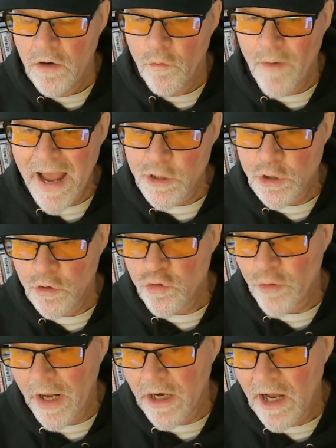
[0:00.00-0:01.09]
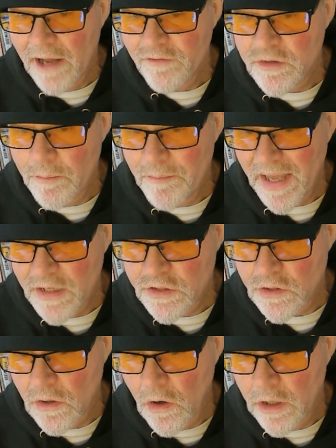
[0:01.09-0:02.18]
rational trade-offs
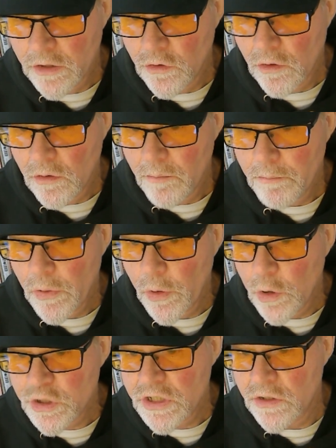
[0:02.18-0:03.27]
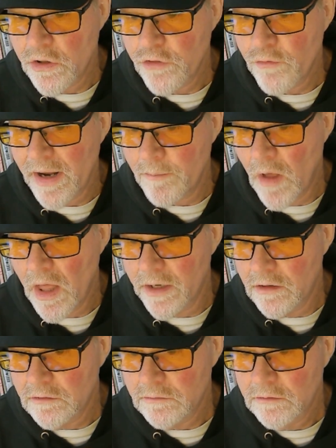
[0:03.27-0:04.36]
based on your personal threat
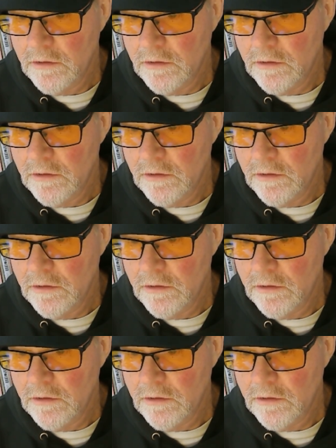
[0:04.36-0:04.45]
model,